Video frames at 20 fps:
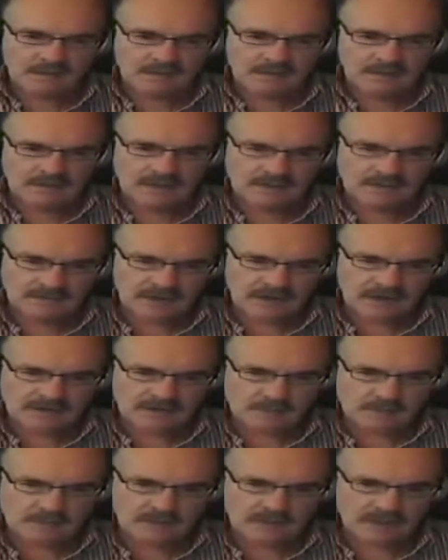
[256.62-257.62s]
That
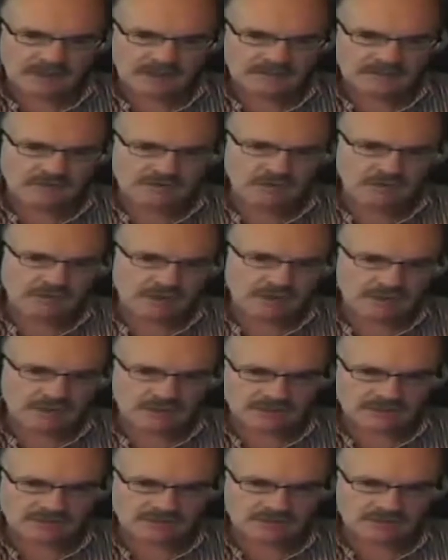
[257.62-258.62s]
module has no
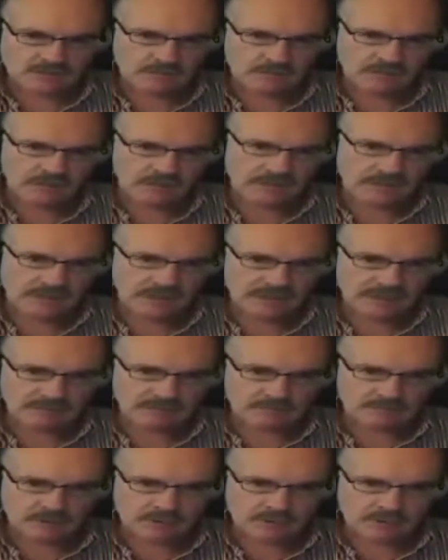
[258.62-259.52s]
connection with the name,